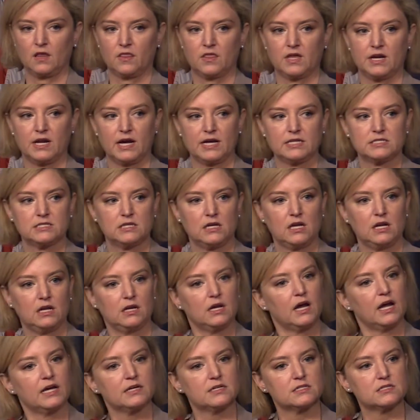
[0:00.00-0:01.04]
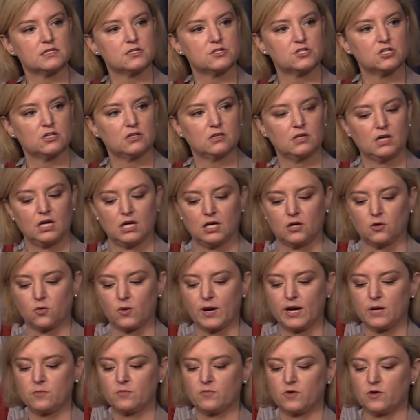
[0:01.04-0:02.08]
The nineteen eighty-nine decision in
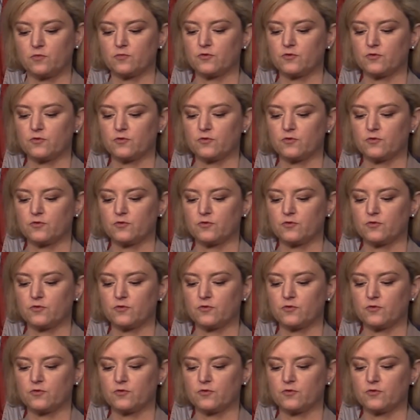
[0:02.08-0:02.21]
Graham